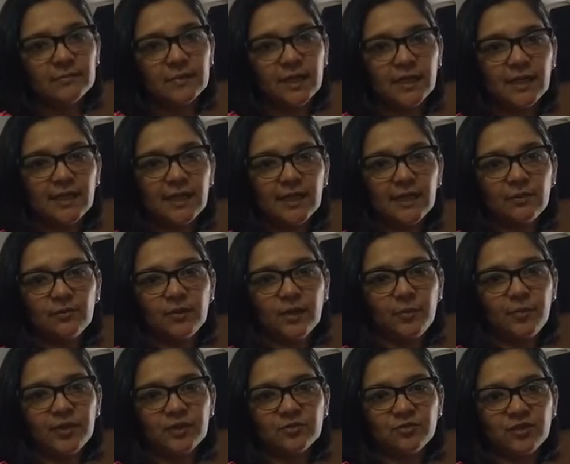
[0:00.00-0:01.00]
uh-huh. que era
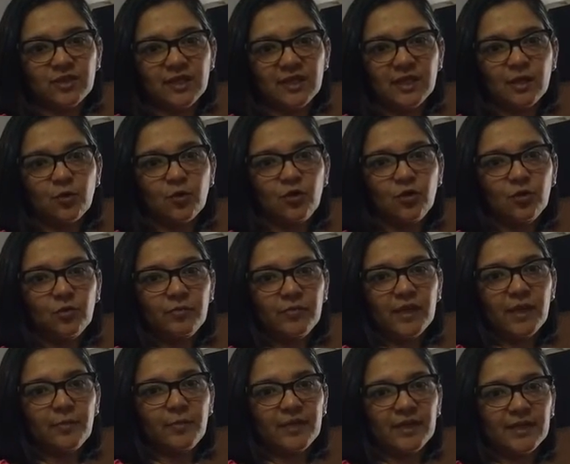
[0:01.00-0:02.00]
una persona de
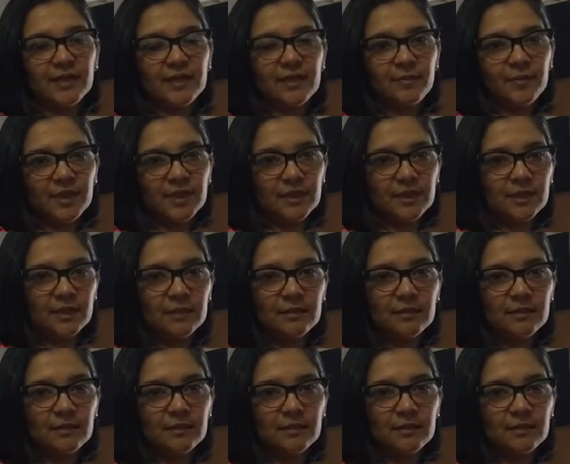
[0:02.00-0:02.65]
Colombia aparentemente.